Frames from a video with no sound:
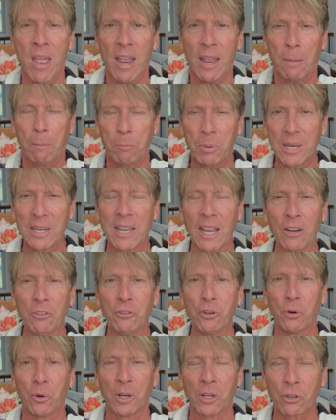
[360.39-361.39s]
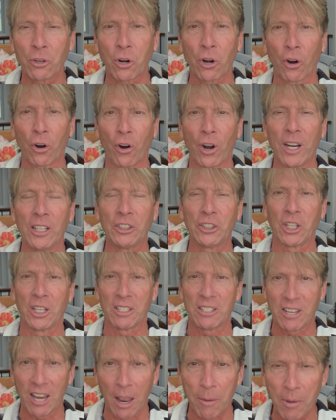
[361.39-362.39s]
begin to encourage
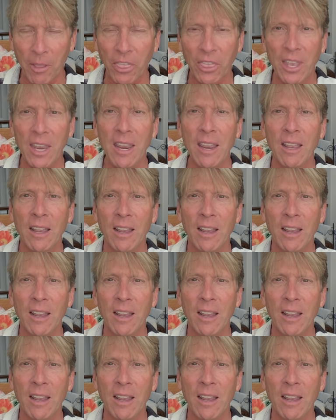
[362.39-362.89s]
Timothy